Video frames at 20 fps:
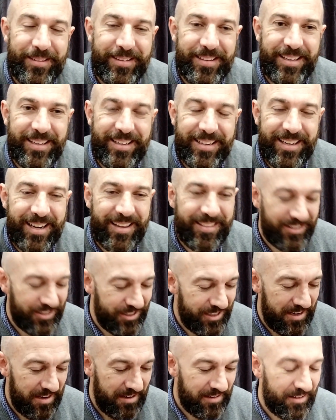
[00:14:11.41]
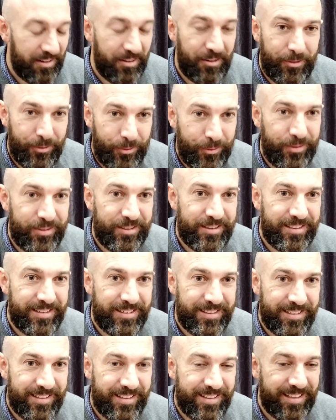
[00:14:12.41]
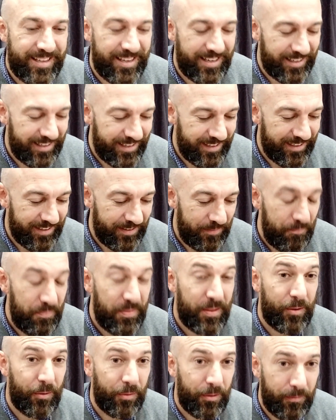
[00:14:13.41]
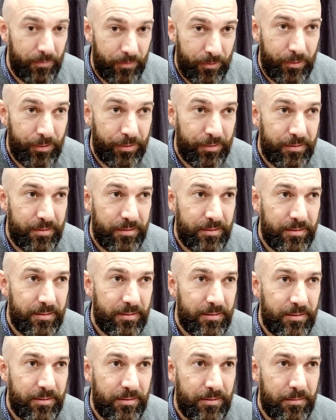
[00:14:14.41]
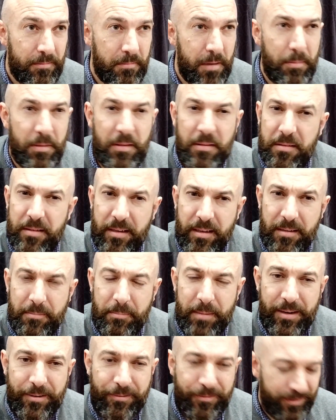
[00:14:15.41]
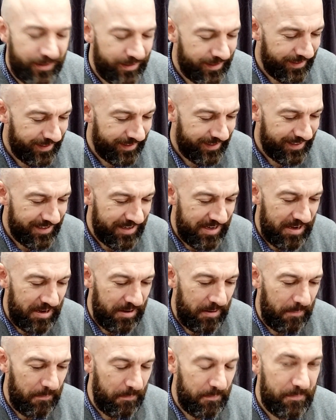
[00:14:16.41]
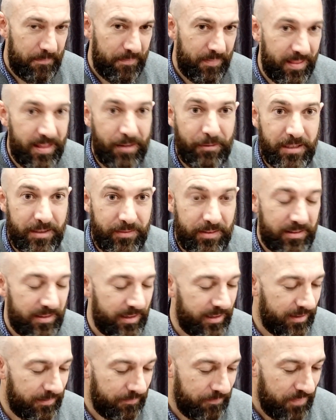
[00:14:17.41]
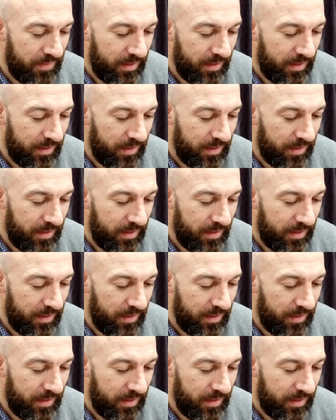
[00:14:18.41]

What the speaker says: The Carthaginians lost their leader on the first, maybe the second battle. And they were devastated.